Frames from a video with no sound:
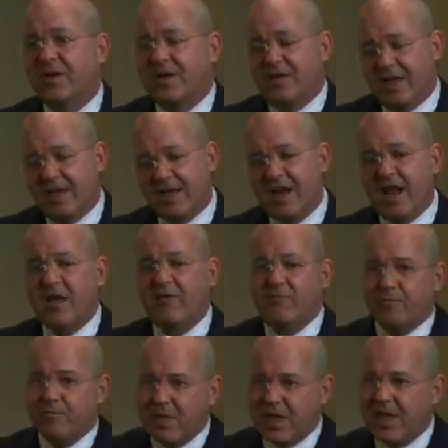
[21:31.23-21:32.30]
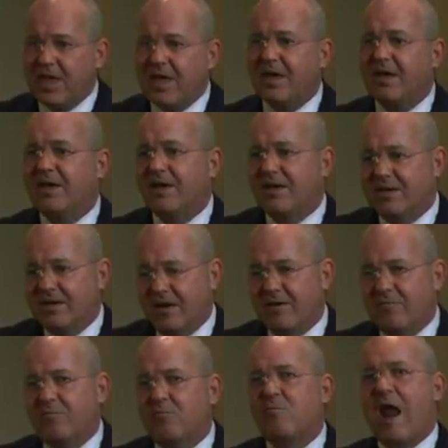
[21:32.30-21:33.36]
It can have big,
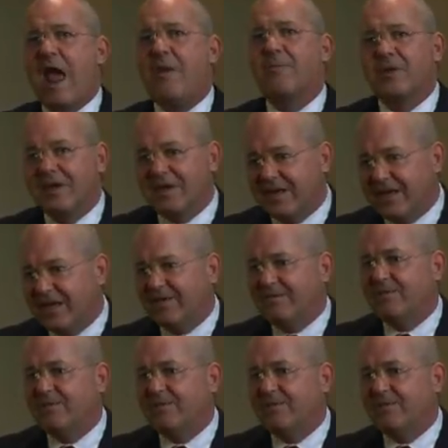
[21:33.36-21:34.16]
rapidly